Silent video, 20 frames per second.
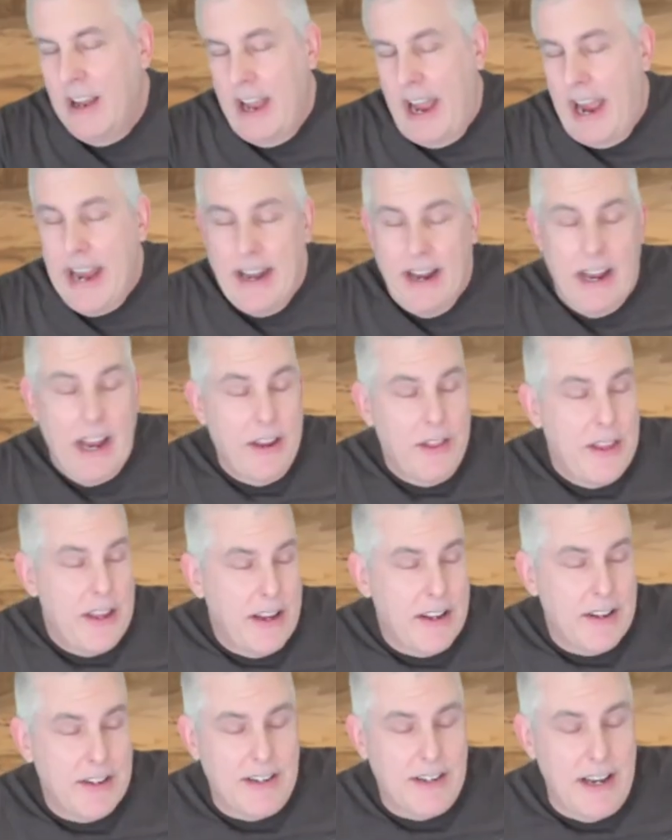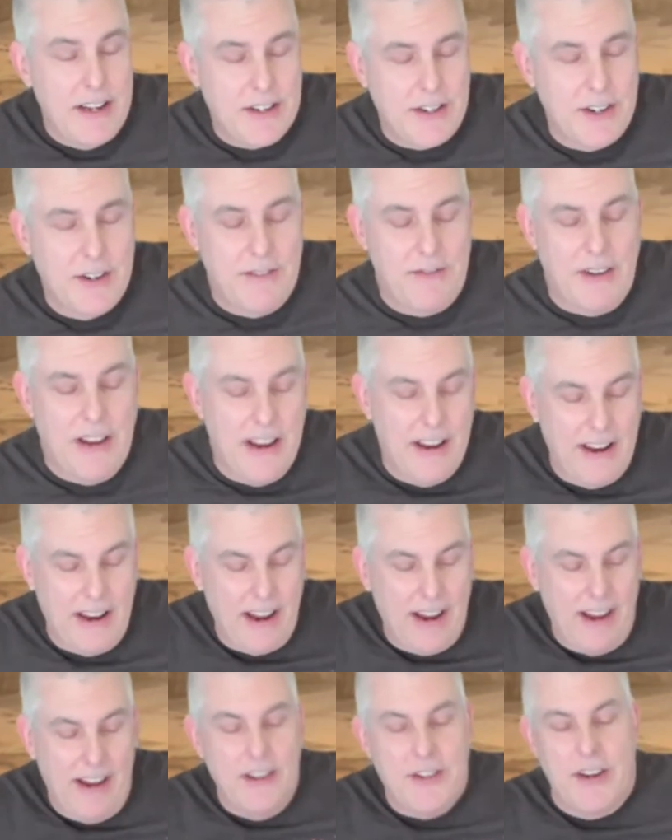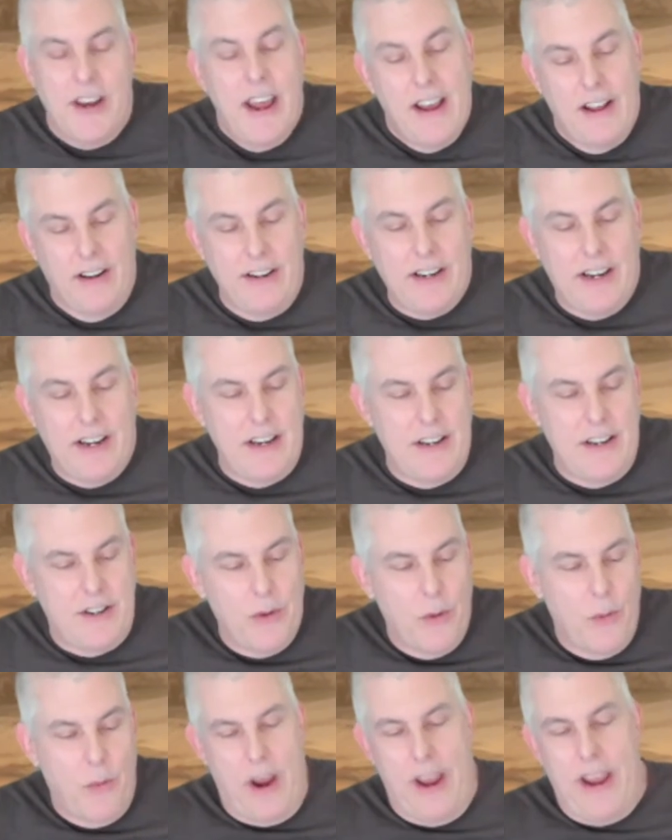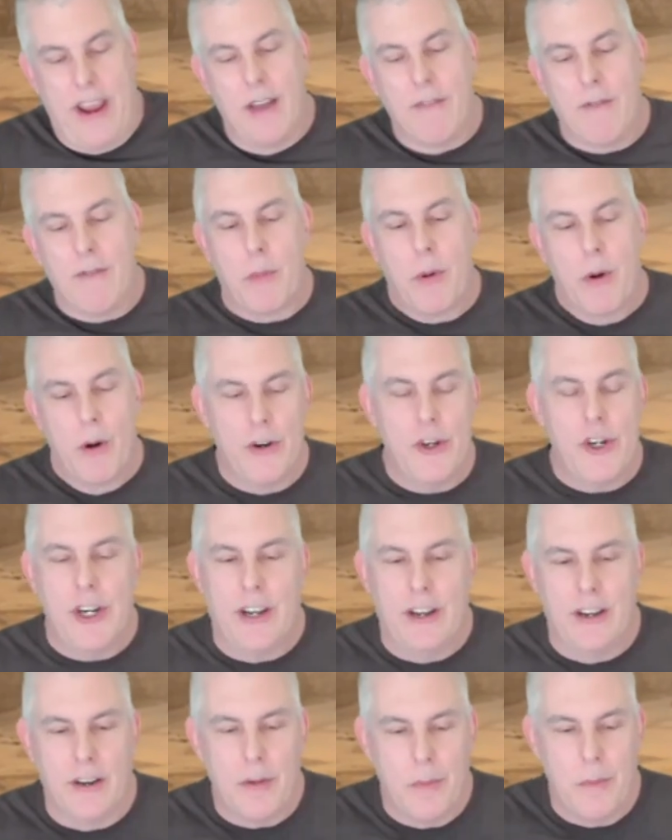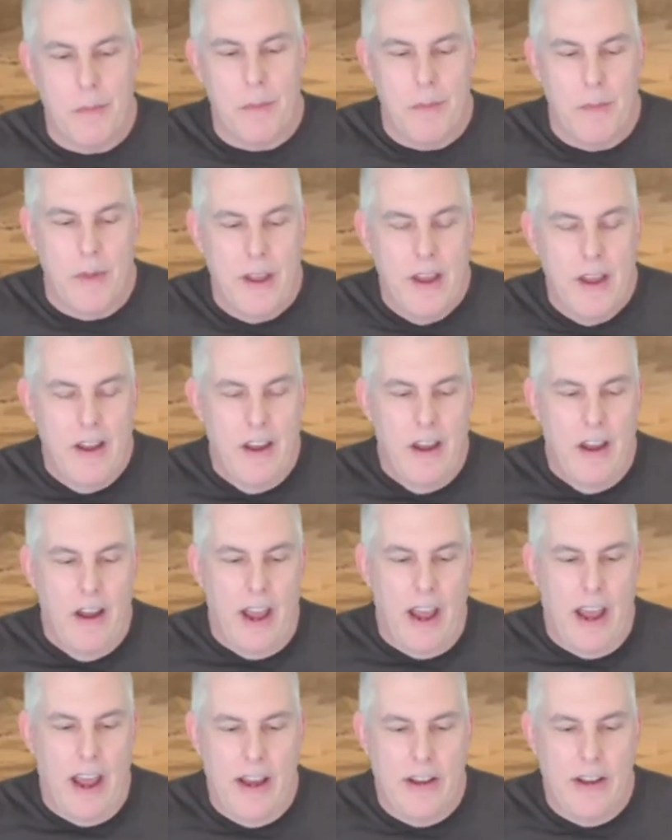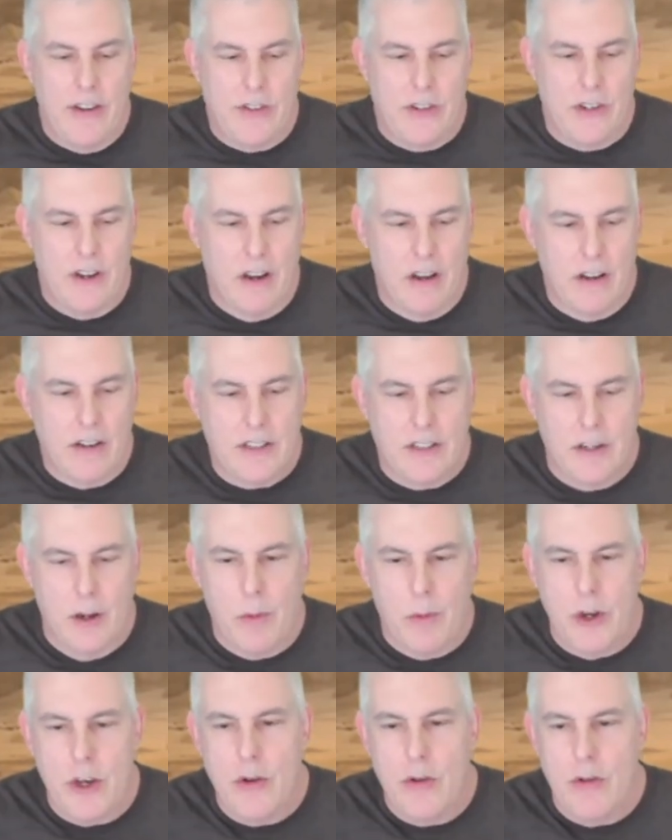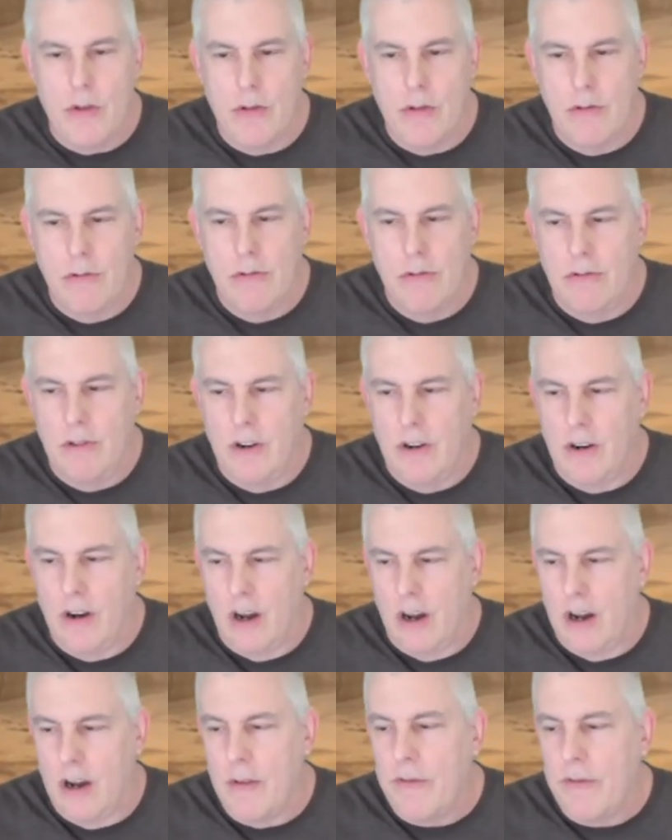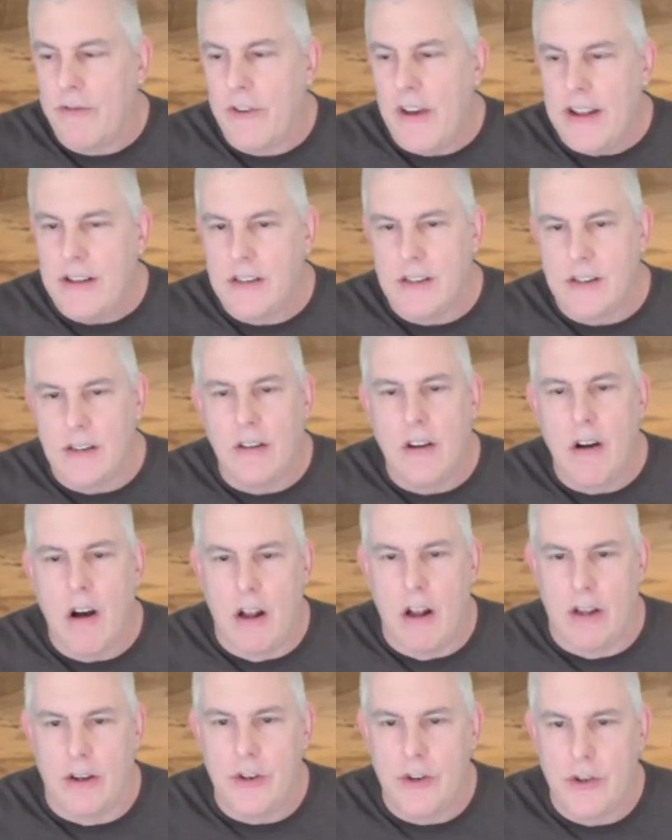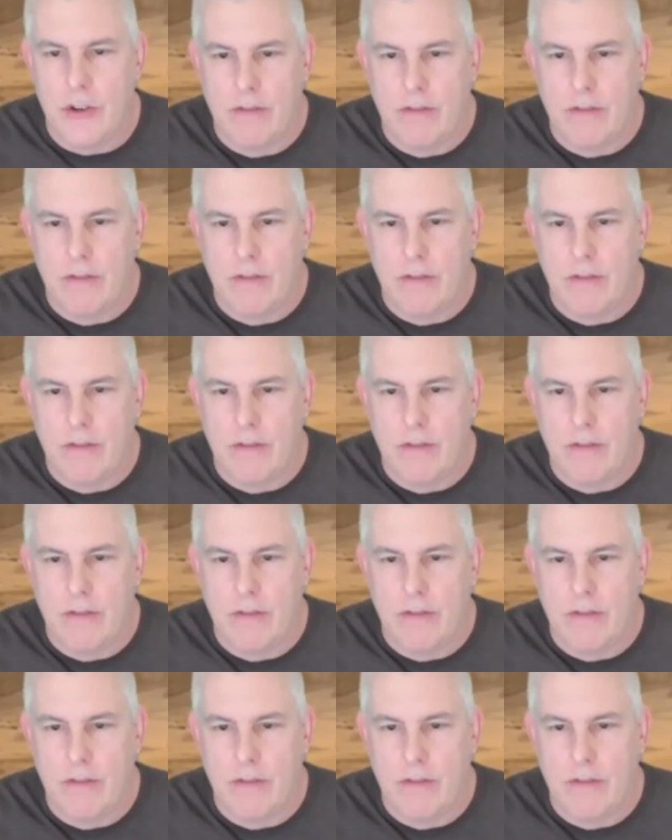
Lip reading: and I think it's an elegant way of approaching it as someone who fenced in college